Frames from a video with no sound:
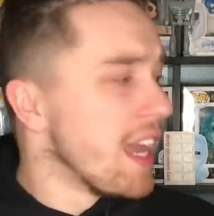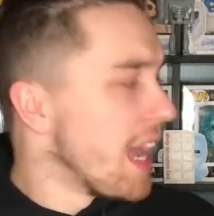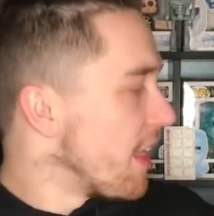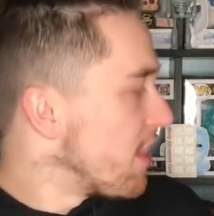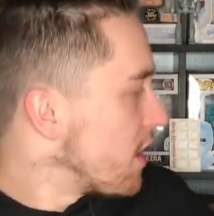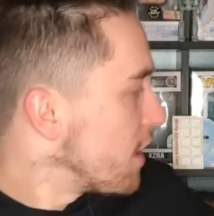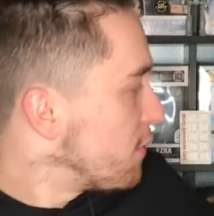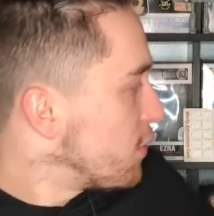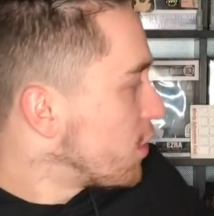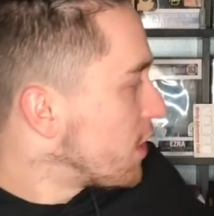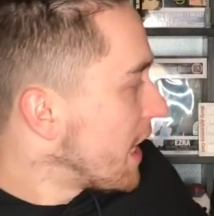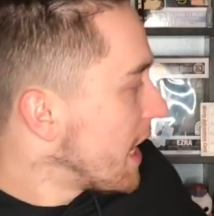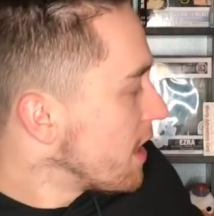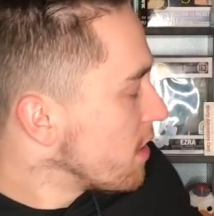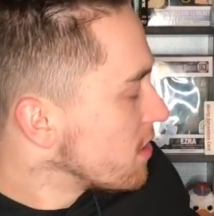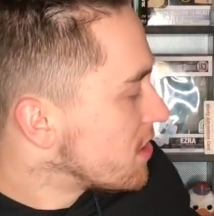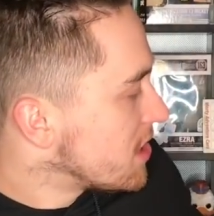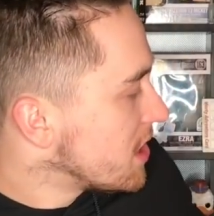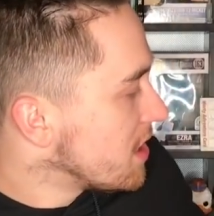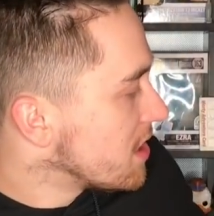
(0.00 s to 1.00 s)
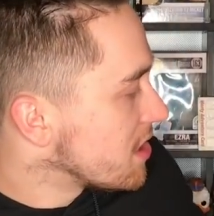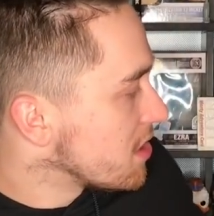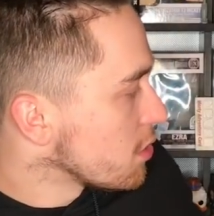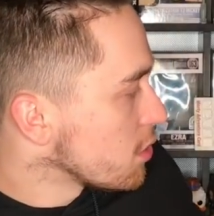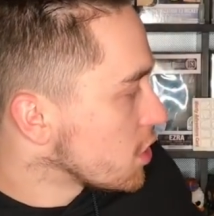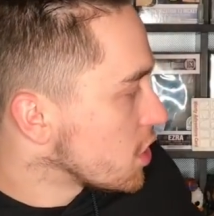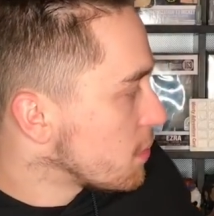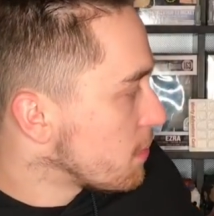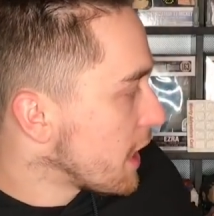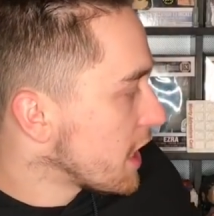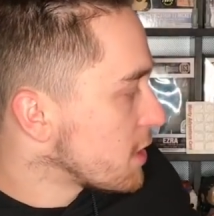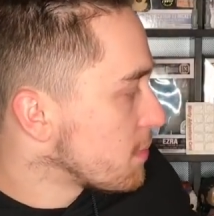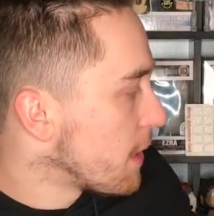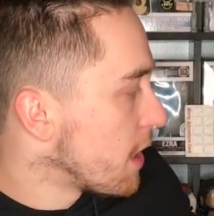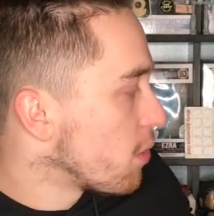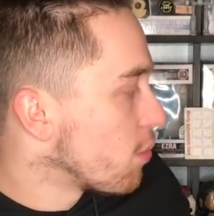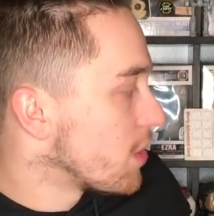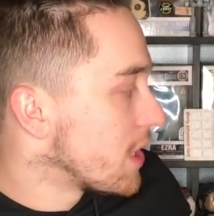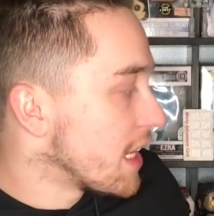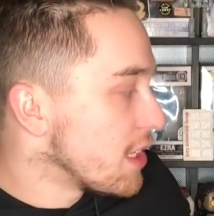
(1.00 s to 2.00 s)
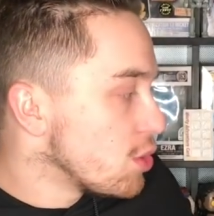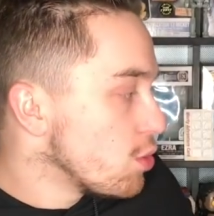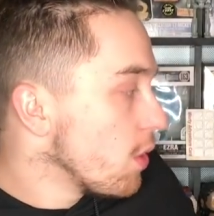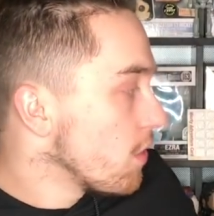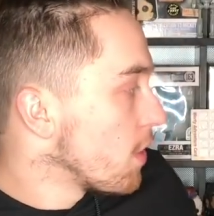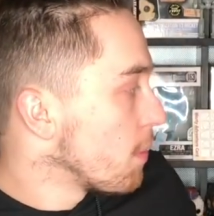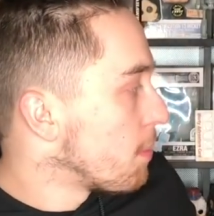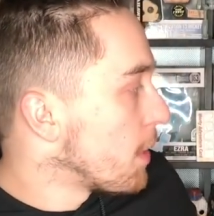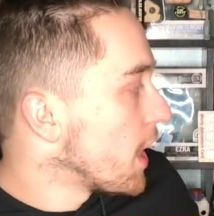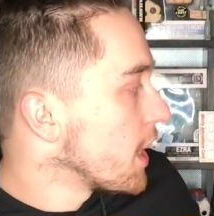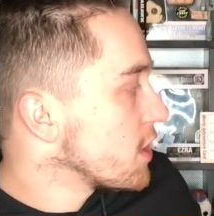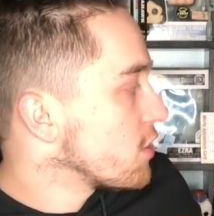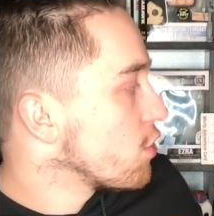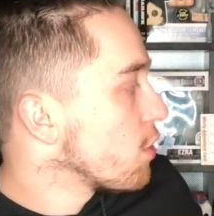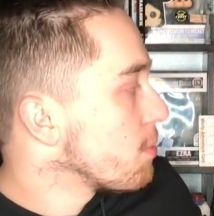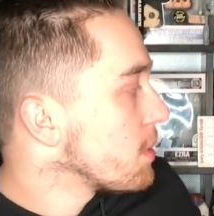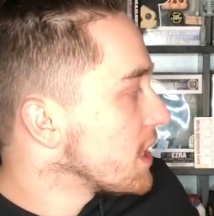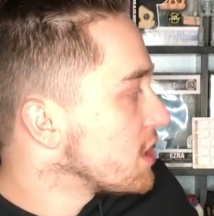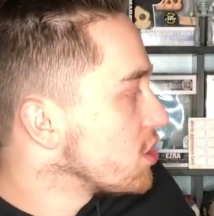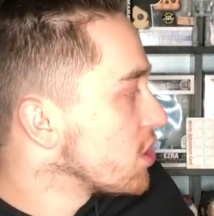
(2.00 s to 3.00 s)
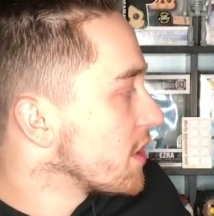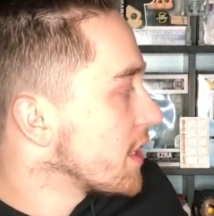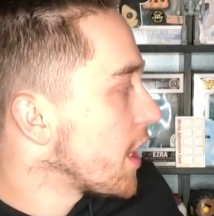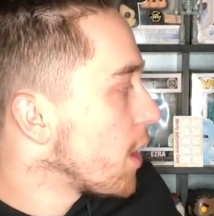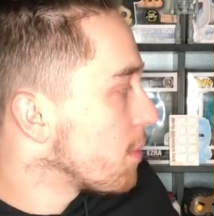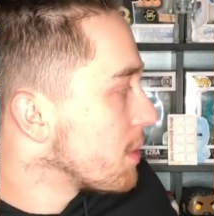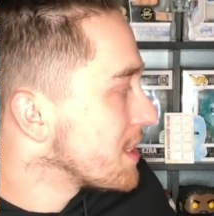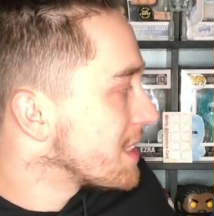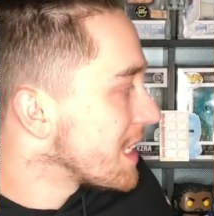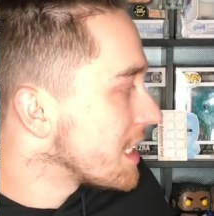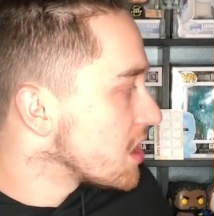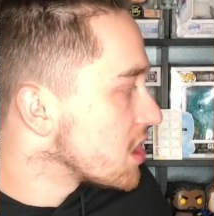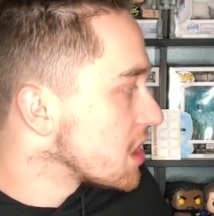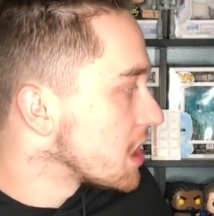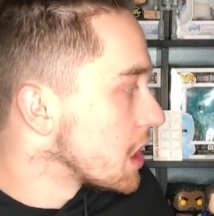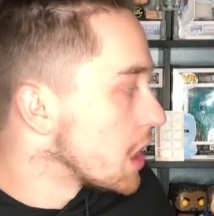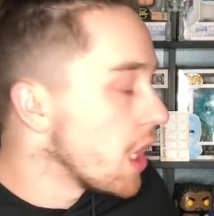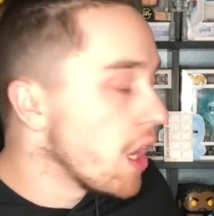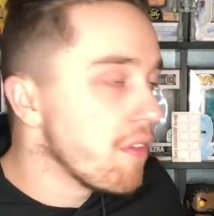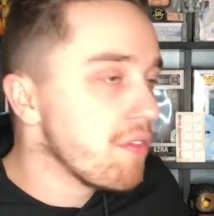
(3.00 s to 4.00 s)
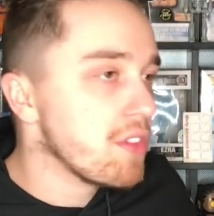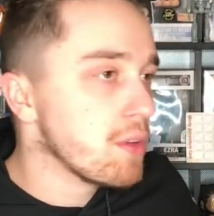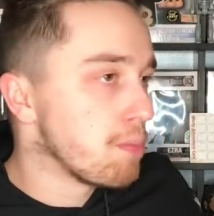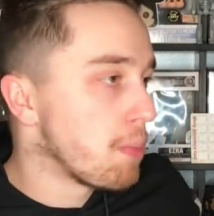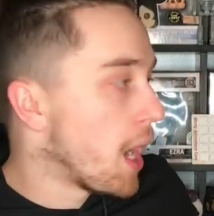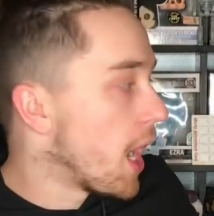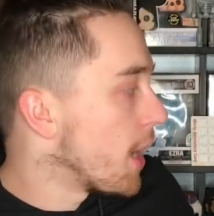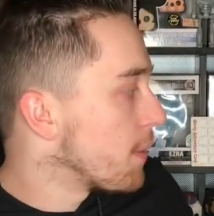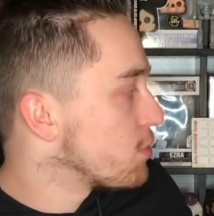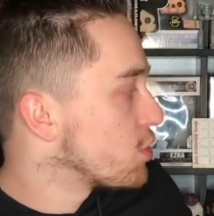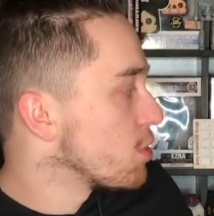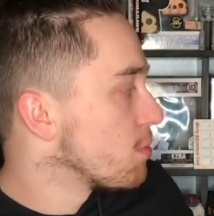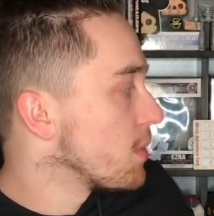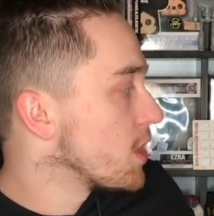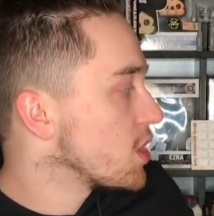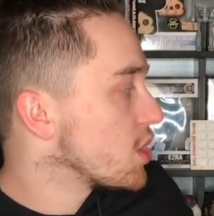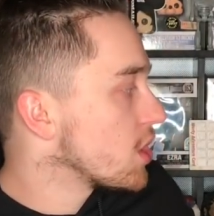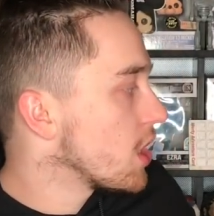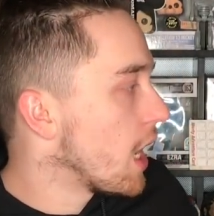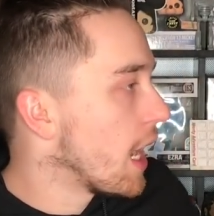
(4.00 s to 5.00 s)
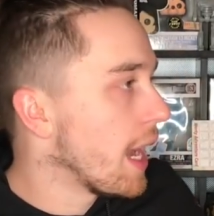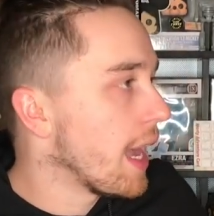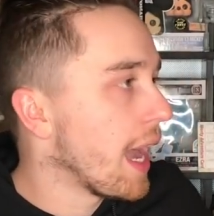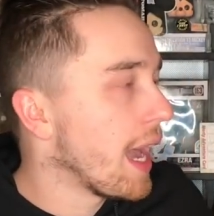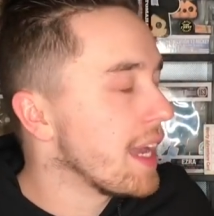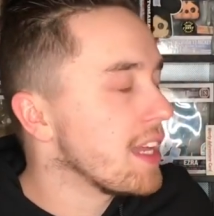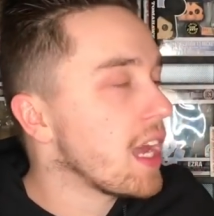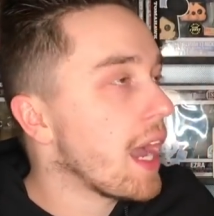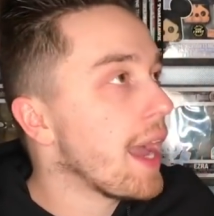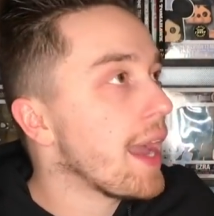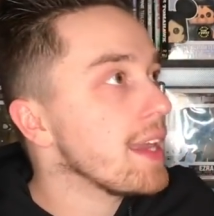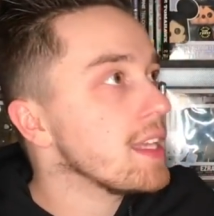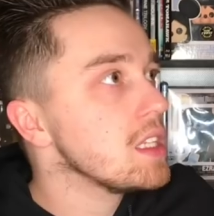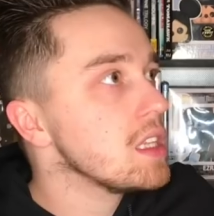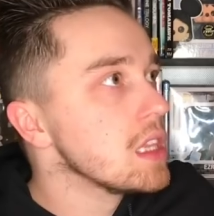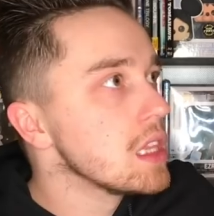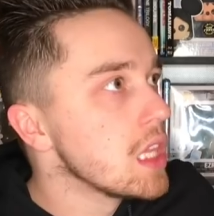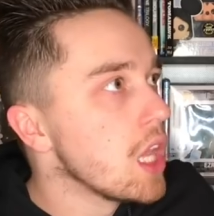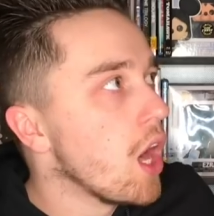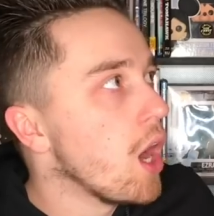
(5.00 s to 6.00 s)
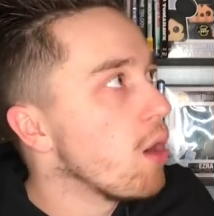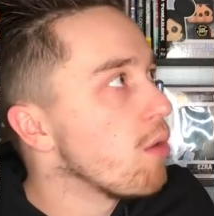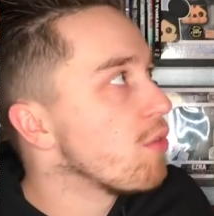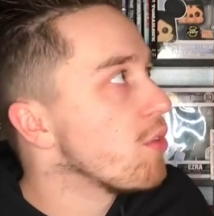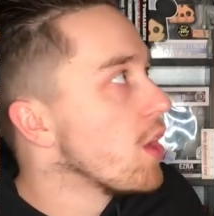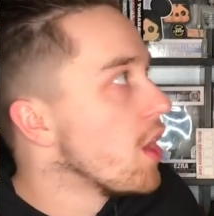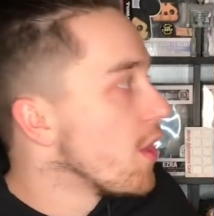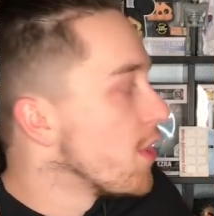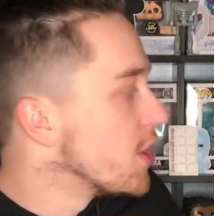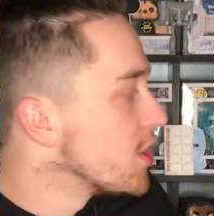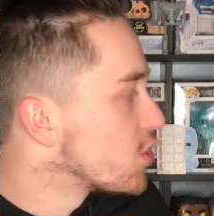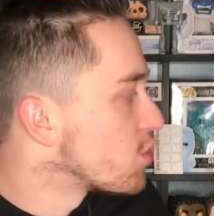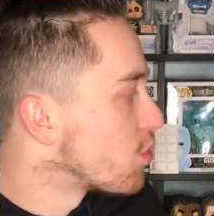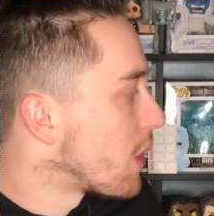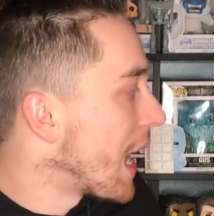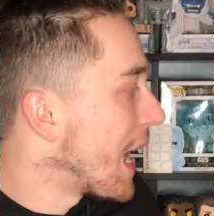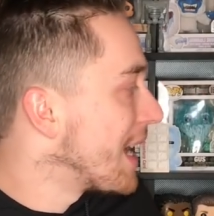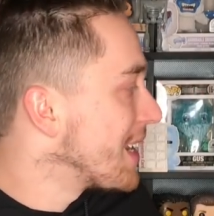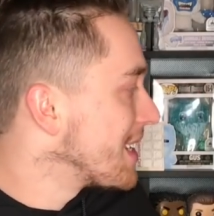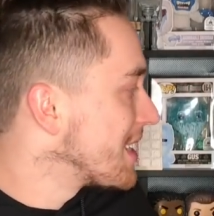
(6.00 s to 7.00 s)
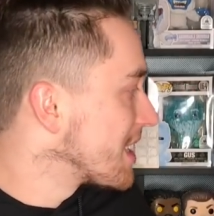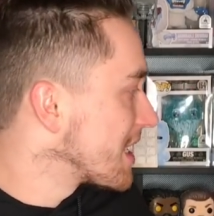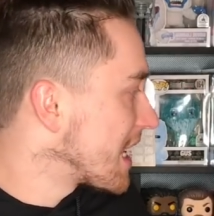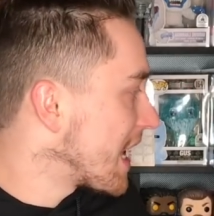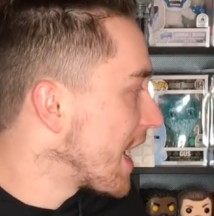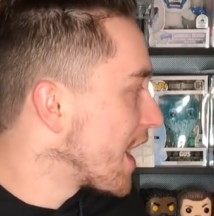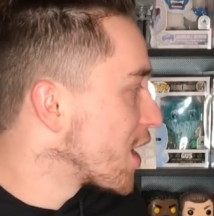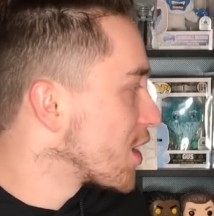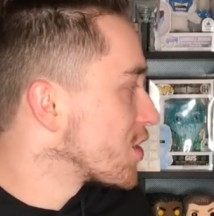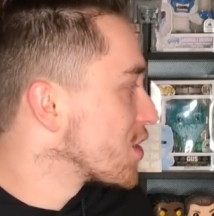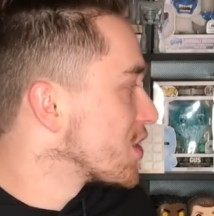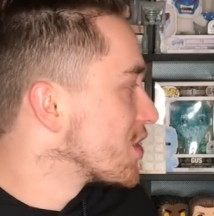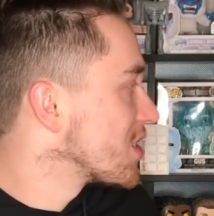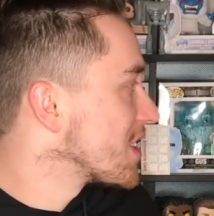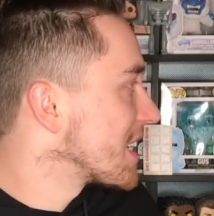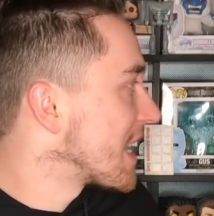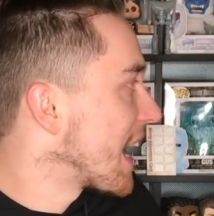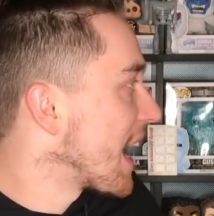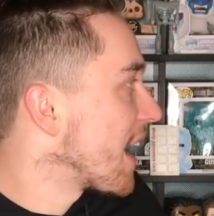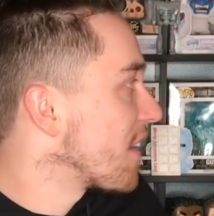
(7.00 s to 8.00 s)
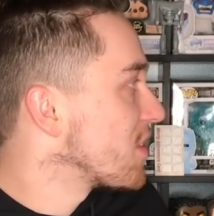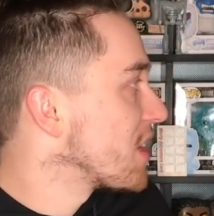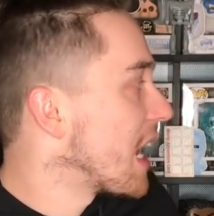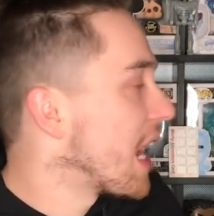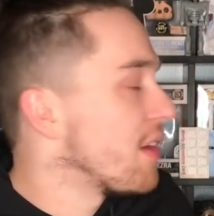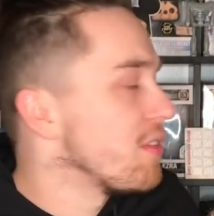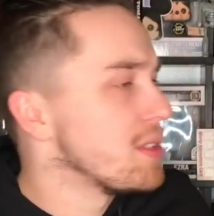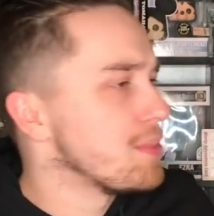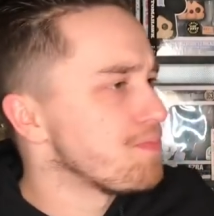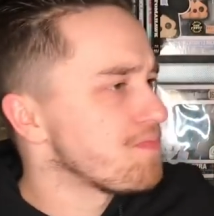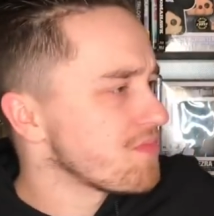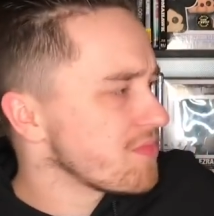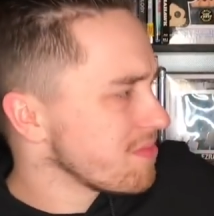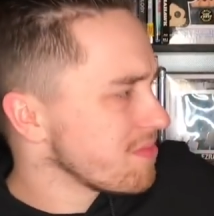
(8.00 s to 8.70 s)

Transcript: And then if you can't see this little Splash Mountain one, I do have the box for it, but I took it out because I just love the pop so much. I love this ride and the characters, and I have to have it.